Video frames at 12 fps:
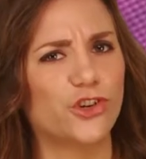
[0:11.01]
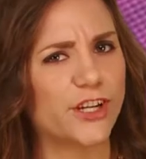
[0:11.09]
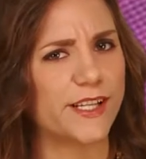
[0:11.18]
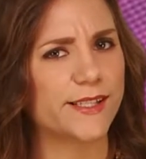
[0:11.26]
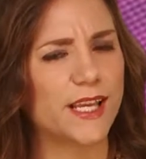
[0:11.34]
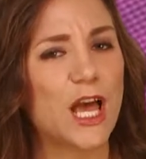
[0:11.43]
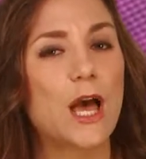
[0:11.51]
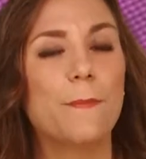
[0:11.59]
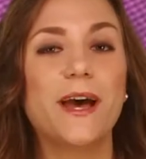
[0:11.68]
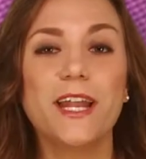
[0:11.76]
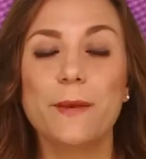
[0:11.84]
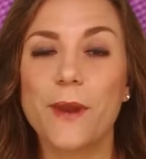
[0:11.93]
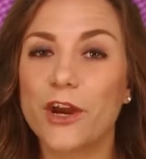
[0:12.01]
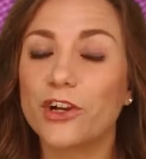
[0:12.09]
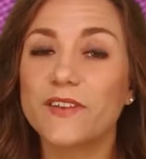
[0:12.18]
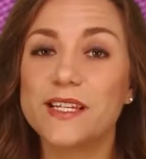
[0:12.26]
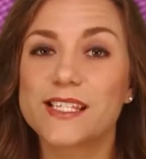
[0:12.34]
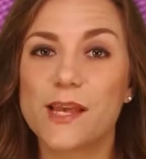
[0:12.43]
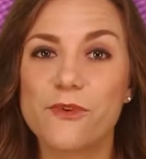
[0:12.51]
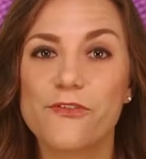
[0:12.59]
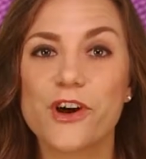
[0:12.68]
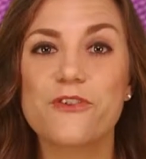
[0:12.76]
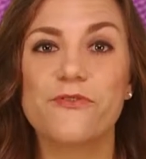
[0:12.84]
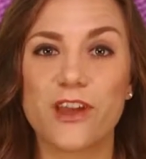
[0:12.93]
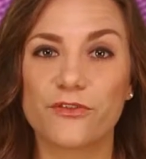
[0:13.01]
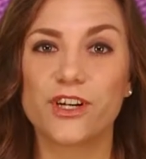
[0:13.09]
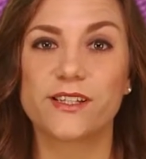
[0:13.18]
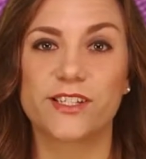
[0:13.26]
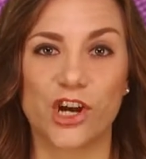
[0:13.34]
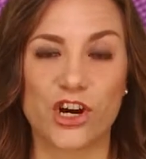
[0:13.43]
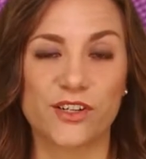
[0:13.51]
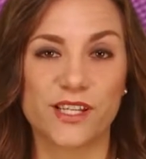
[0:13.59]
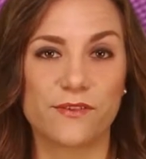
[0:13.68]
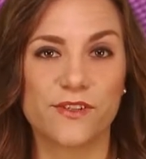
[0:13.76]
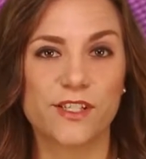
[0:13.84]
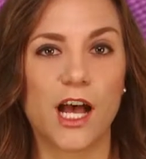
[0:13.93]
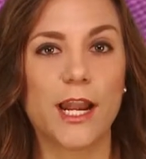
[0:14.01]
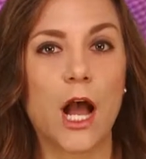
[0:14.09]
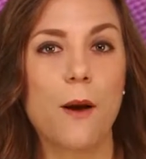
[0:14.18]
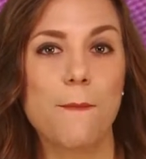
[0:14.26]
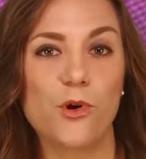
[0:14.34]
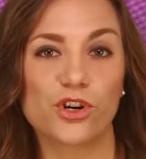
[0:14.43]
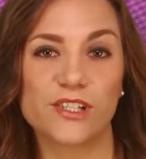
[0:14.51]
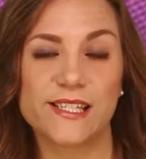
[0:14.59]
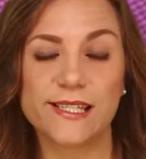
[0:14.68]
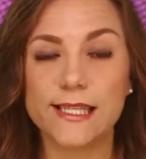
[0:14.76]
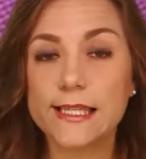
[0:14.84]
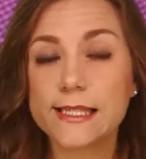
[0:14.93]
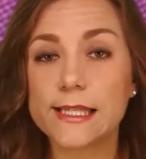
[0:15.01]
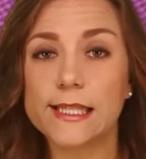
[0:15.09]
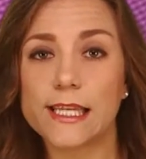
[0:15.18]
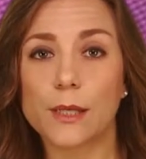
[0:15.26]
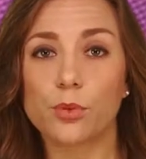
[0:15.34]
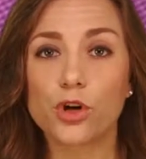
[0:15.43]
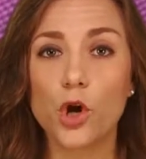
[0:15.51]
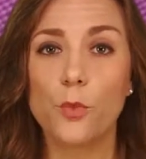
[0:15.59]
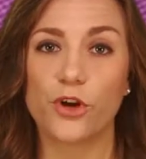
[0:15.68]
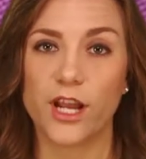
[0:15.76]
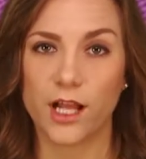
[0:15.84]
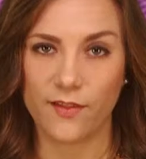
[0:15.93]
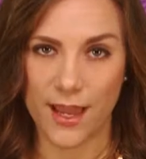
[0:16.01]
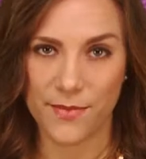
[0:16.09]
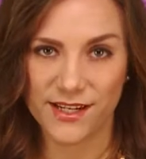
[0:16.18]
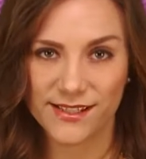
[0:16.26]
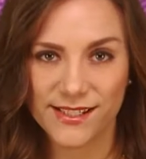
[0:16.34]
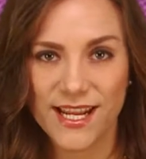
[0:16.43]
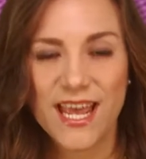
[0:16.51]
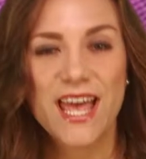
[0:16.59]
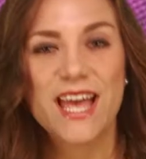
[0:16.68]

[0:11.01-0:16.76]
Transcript: degrees, but apparently some of our favorite stars have sought out more seasonally appropriate climates.